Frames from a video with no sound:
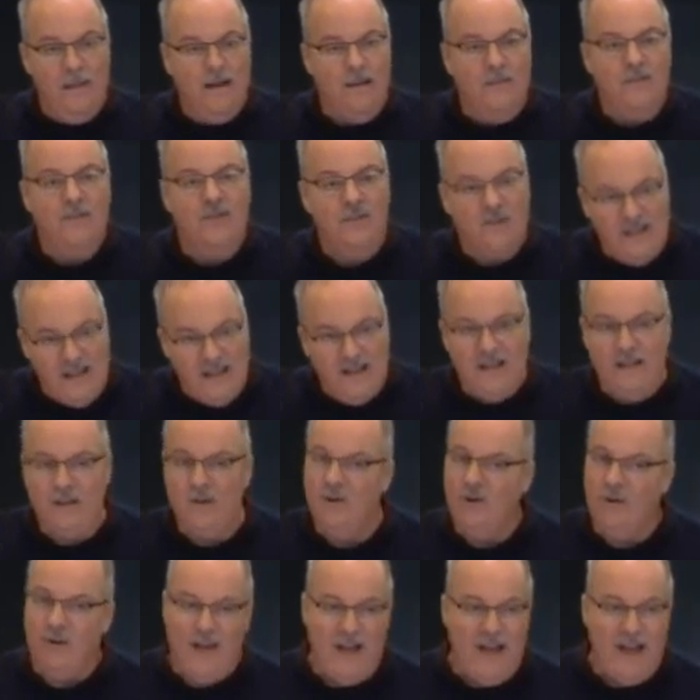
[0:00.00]
of sin in
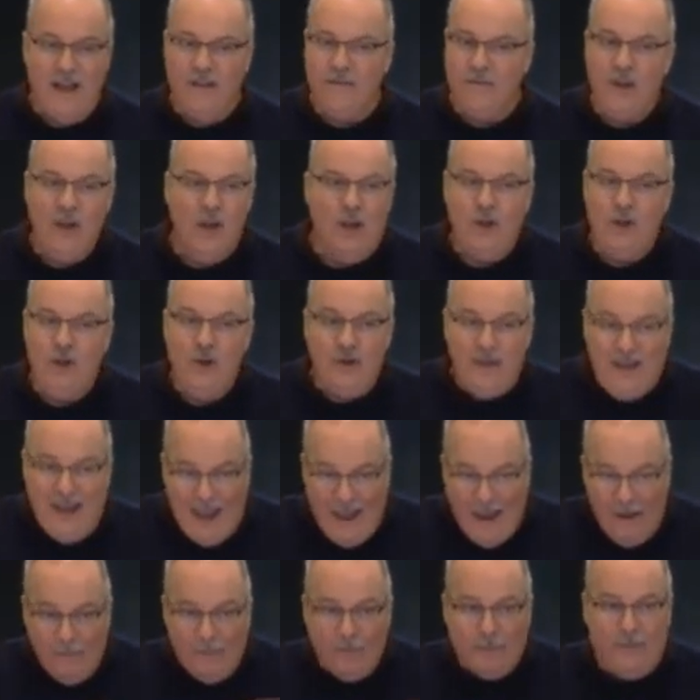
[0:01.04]
your life, you're
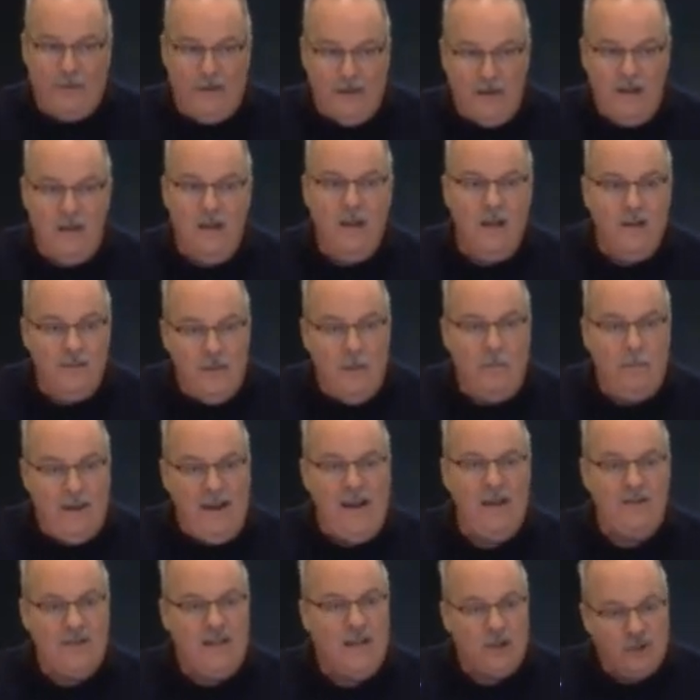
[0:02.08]
hampering the
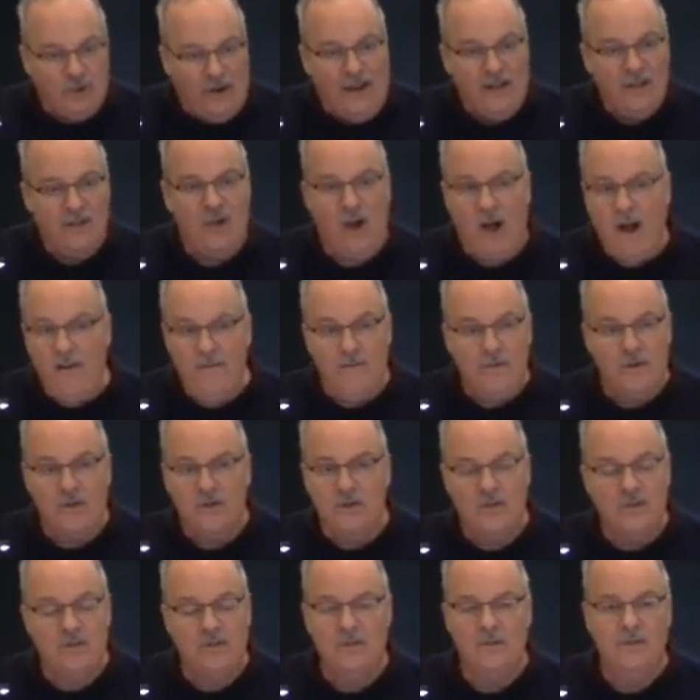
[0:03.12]
peace that Christ
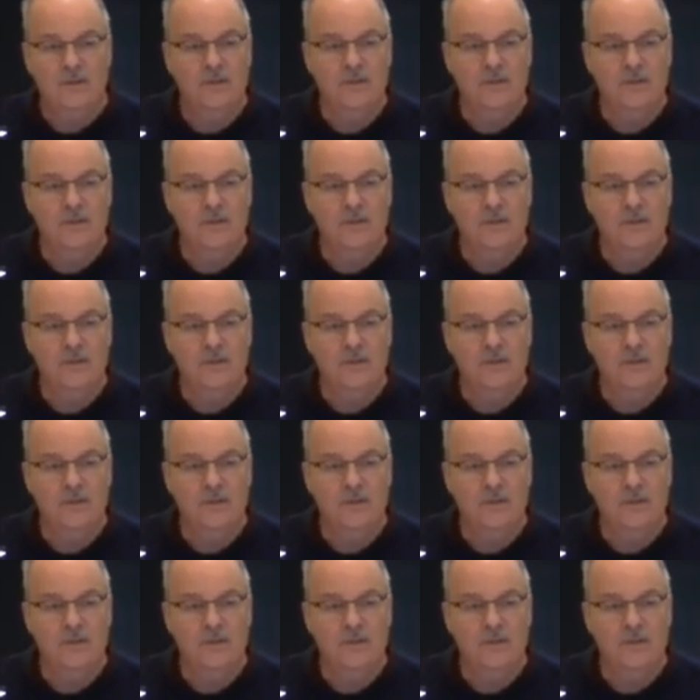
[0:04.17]
offers.